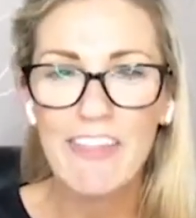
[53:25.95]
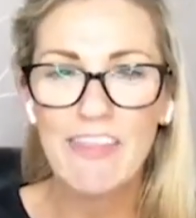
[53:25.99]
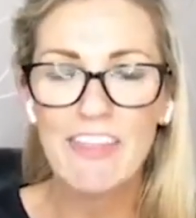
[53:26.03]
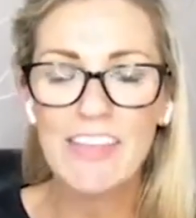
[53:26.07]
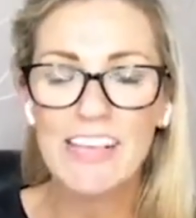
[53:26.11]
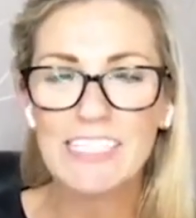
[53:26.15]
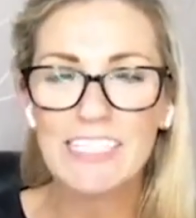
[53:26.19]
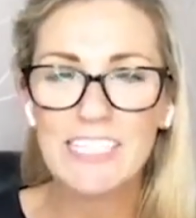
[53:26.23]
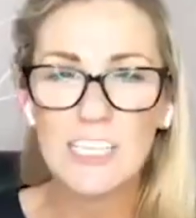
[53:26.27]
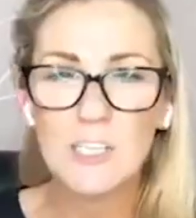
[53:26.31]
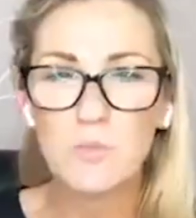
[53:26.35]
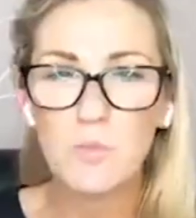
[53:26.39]

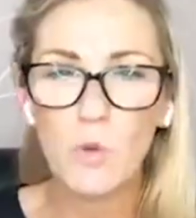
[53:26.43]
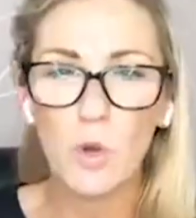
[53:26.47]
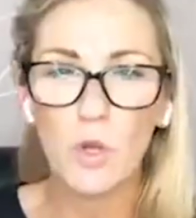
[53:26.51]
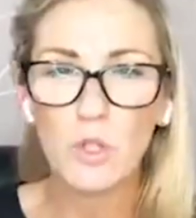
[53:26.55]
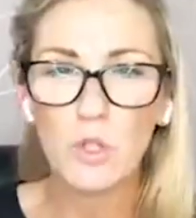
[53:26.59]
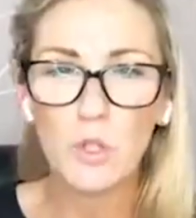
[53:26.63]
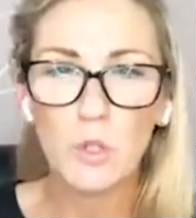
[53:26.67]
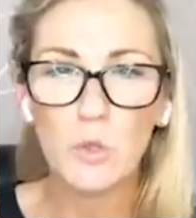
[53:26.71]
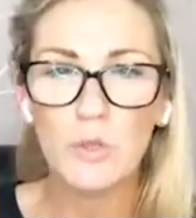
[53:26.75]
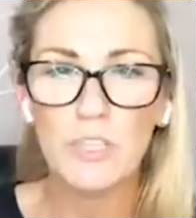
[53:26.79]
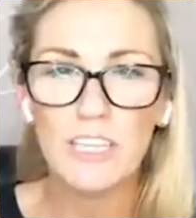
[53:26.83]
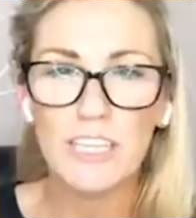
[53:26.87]
This is
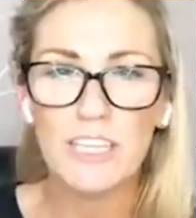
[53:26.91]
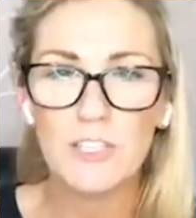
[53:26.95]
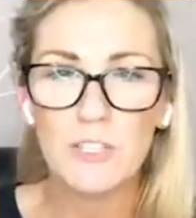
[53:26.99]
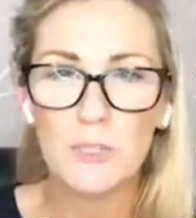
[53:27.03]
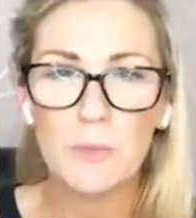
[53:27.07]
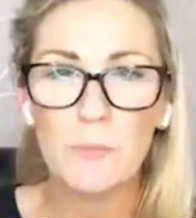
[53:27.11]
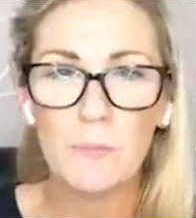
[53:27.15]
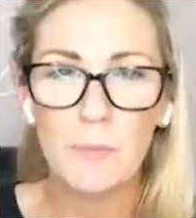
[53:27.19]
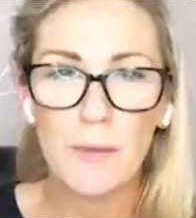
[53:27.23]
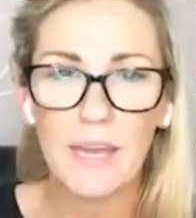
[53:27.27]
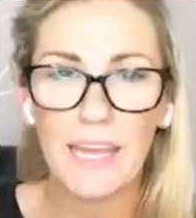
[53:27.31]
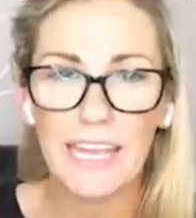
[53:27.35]
what you need
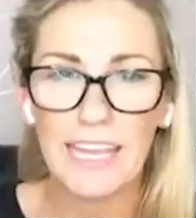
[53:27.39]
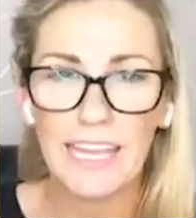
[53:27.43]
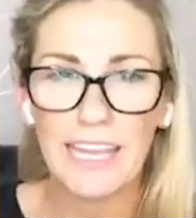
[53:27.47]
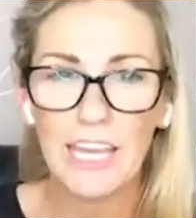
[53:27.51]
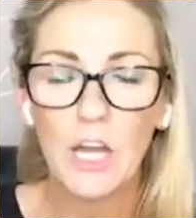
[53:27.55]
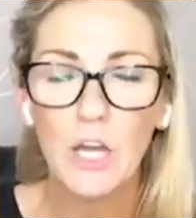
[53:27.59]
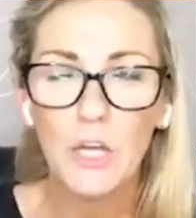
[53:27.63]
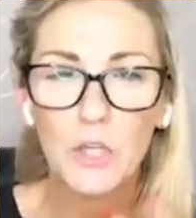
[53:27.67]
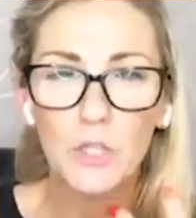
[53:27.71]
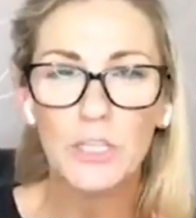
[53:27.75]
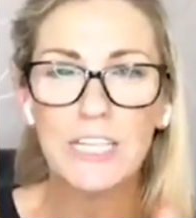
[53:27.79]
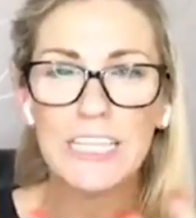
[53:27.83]
to
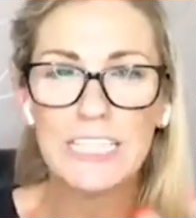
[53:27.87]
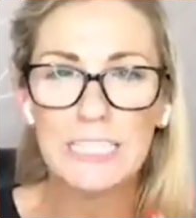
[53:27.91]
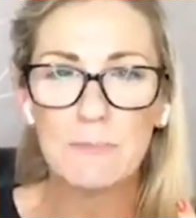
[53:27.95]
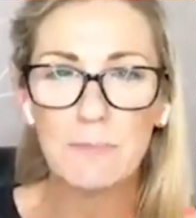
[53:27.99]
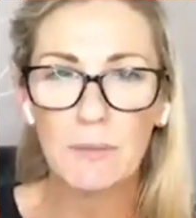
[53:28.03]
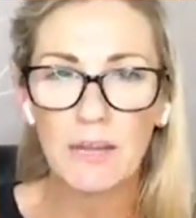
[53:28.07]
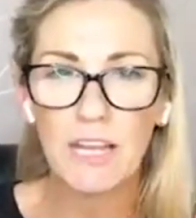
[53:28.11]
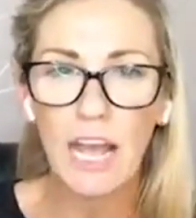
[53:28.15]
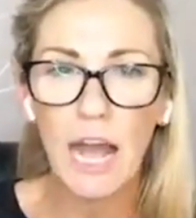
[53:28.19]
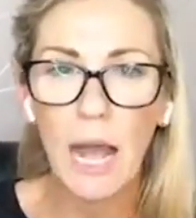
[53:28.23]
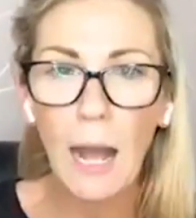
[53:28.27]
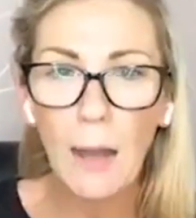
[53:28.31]
be. You need to
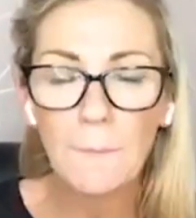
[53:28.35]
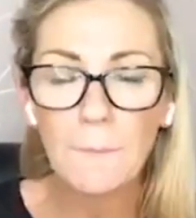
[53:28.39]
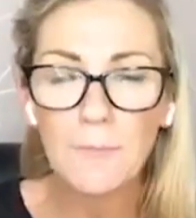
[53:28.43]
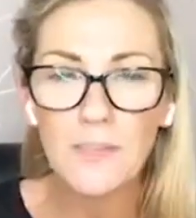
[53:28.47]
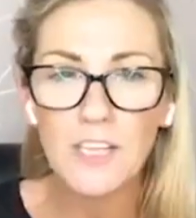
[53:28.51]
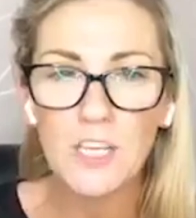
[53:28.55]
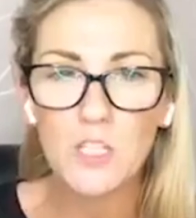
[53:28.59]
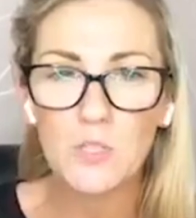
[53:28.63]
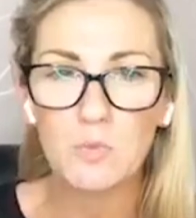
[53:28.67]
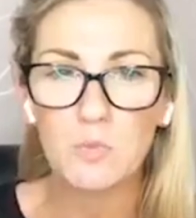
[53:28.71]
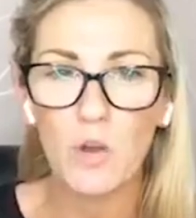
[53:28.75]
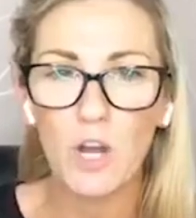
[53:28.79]
become
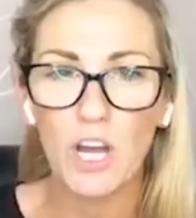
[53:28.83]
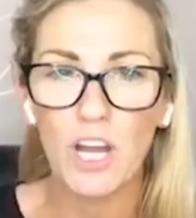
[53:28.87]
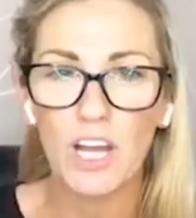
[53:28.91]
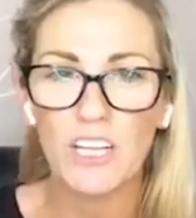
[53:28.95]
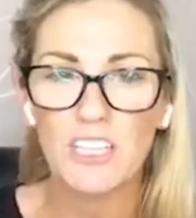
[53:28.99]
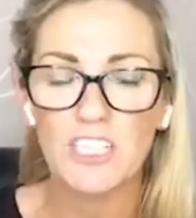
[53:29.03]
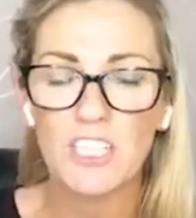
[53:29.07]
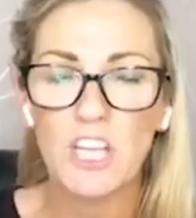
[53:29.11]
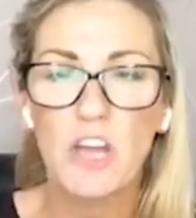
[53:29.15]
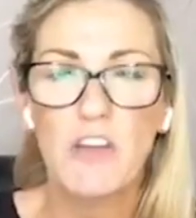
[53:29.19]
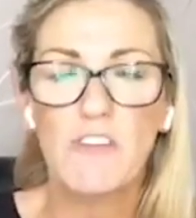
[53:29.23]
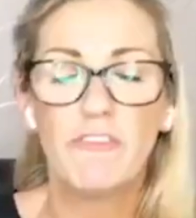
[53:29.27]
these
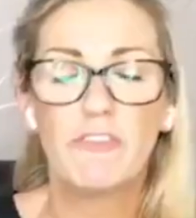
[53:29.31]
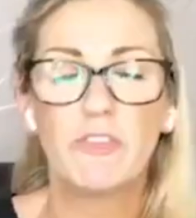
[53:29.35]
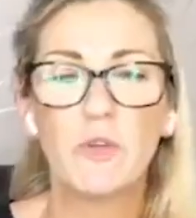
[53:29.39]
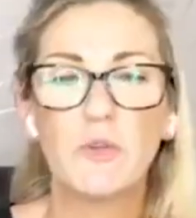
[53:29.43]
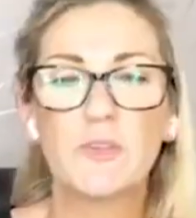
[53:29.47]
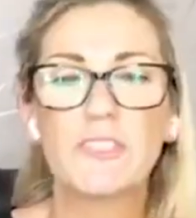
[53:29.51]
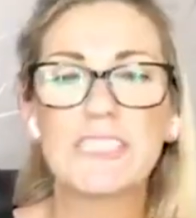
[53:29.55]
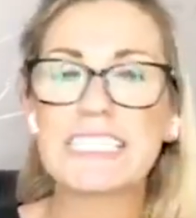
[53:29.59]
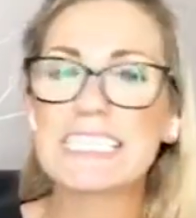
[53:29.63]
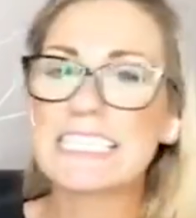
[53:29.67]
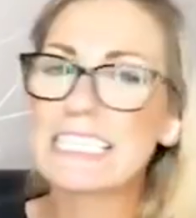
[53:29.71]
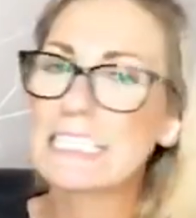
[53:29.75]
words for
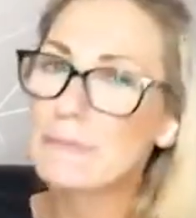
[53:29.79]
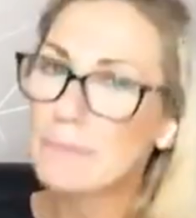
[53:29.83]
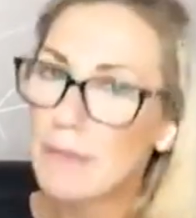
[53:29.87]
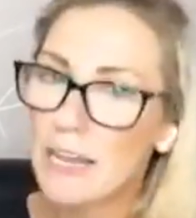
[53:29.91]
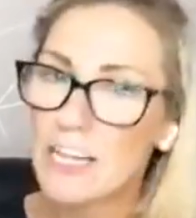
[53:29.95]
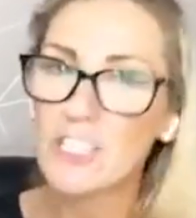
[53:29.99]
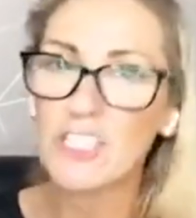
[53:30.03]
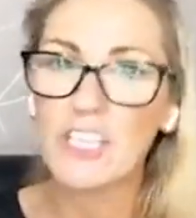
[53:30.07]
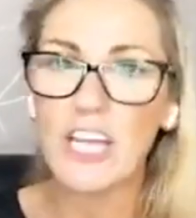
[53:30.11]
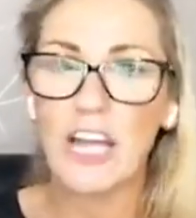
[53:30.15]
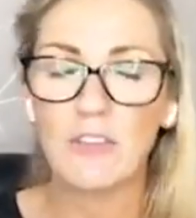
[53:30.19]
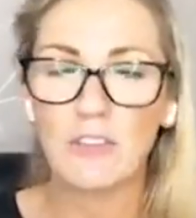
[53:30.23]
you to
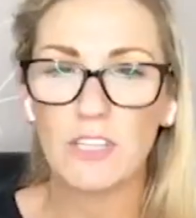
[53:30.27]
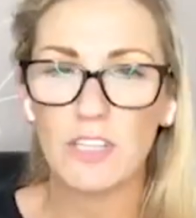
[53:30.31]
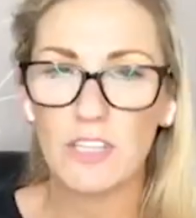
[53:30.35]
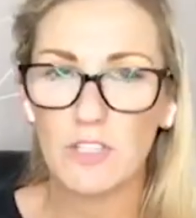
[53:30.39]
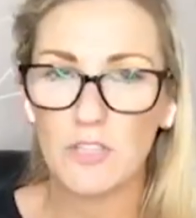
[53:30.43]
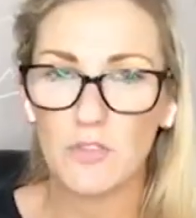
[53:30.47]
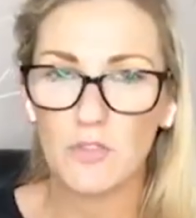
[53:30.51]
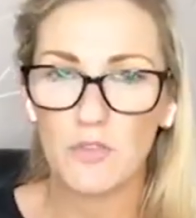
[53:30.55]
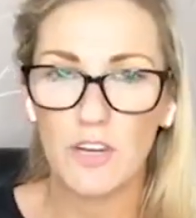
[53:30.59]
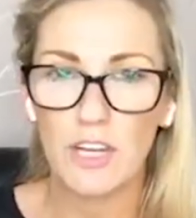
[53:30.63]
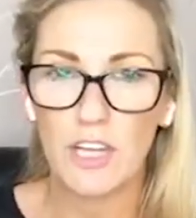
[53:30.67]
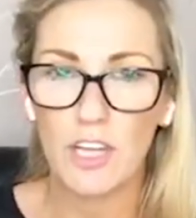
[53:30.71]
smash out
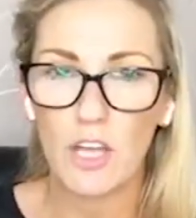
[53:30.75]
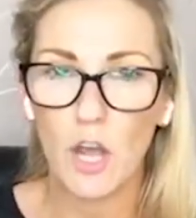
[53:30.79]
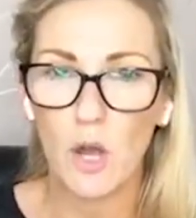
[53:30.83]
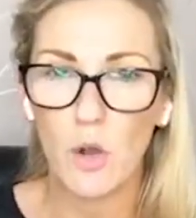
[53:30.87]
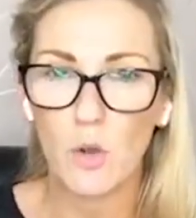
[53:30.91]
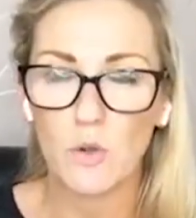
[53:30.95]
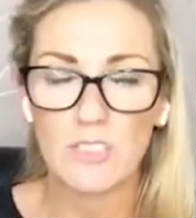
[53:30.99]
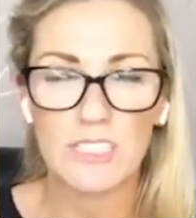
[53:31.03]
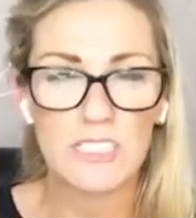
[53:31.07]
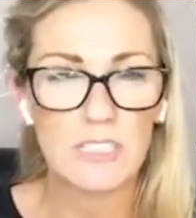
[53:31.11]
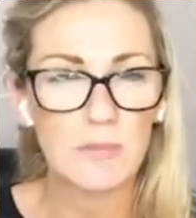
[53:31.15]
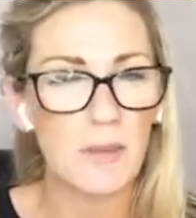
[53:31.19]
these 3 goals,